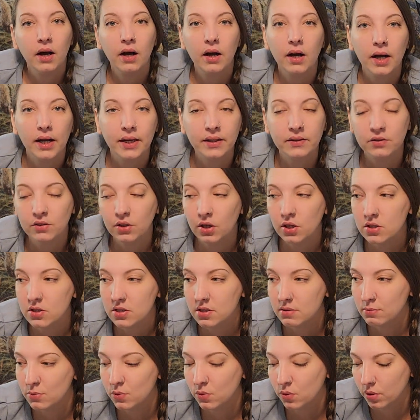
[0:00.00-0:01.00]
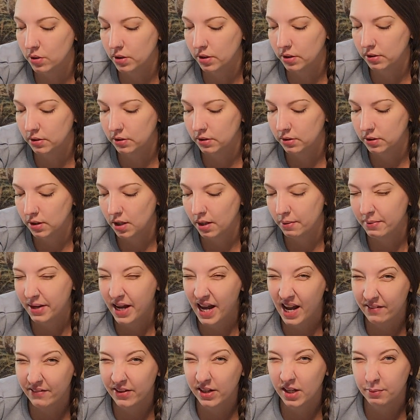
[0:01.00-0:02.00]
I start some more. I'm
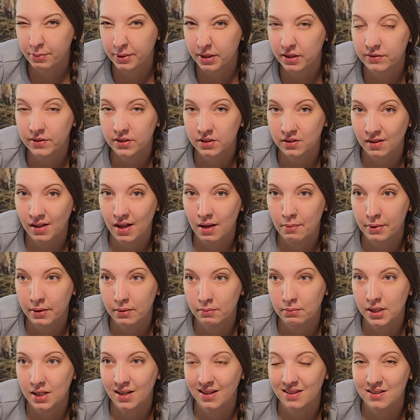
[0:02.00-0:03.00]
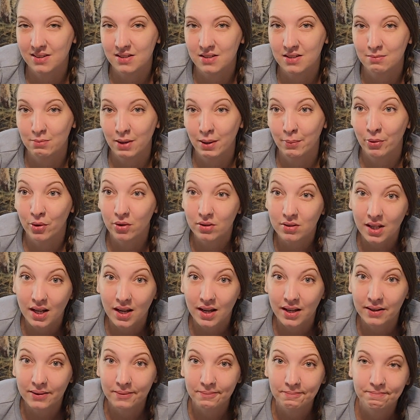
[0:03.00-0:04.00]
having a bit of a dilemma because it's my
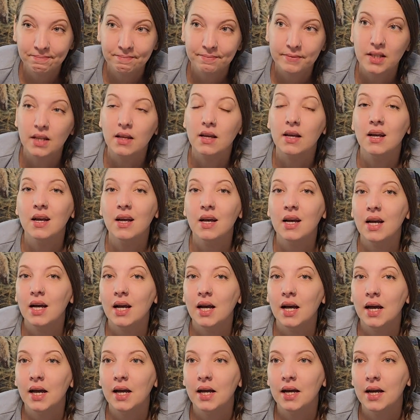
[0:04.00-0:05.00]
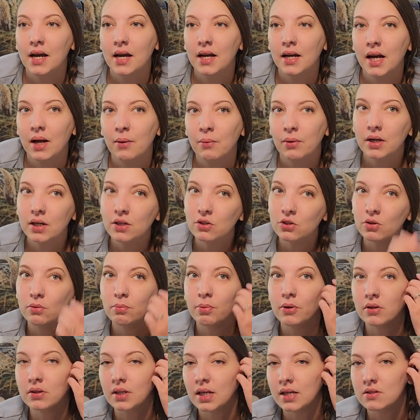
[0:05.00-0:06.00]
birthday and I want to do a
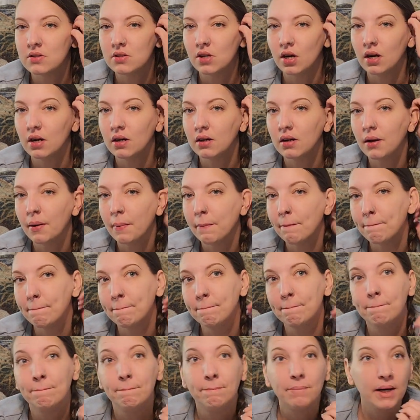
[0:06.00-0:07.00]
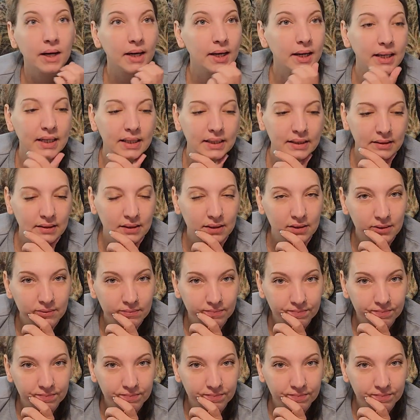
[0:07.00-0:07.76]
birthday start, but